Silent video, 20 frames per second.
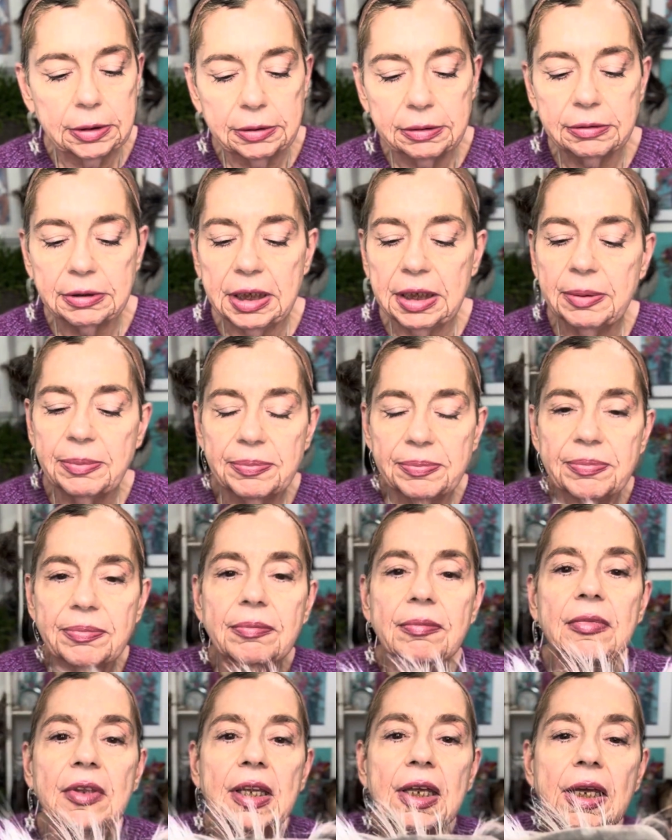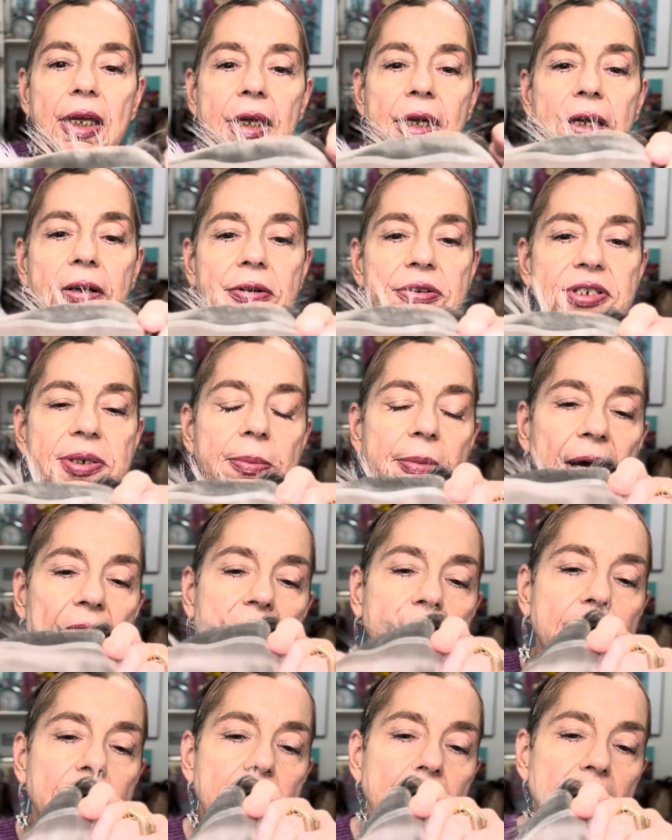Okay, here's the
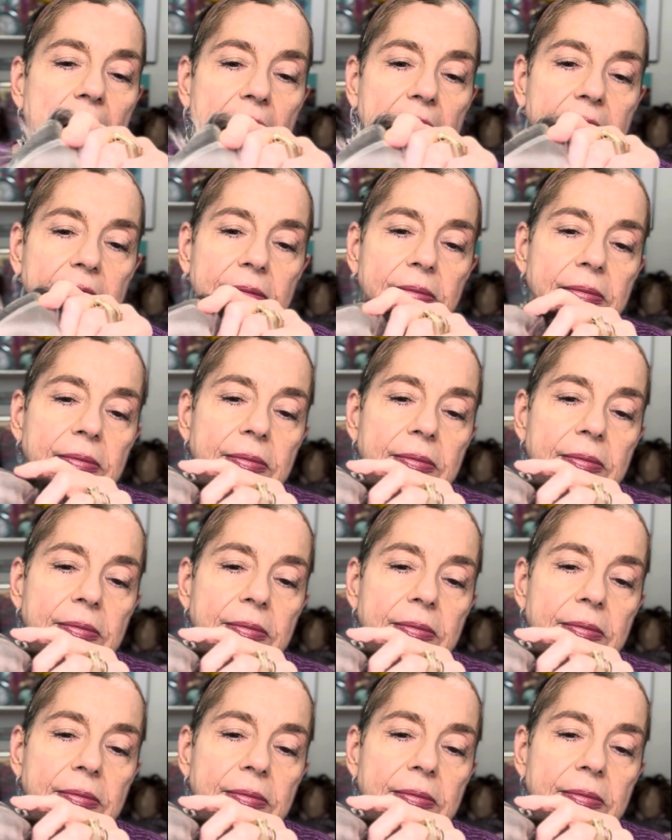mono crown.